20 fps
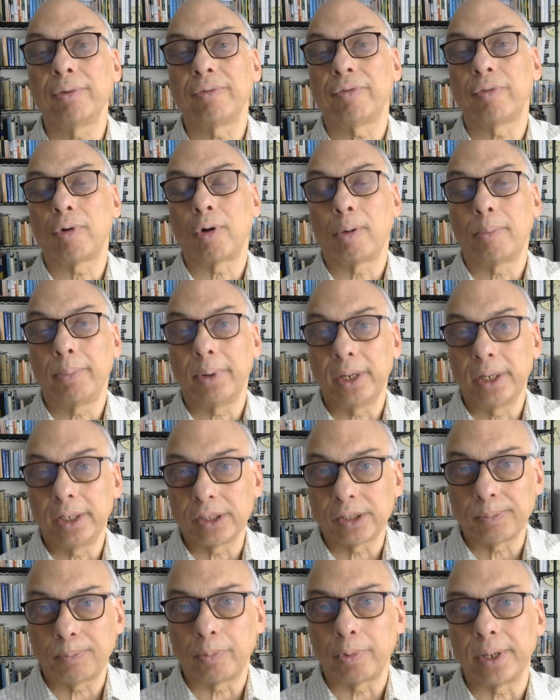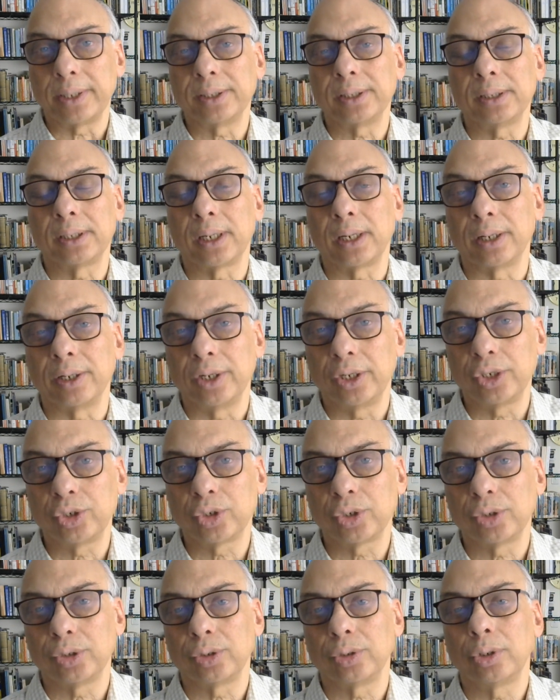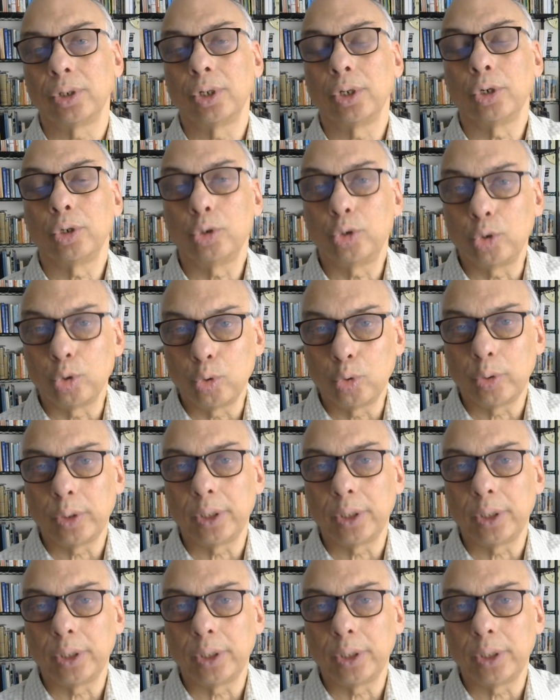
from its present condition to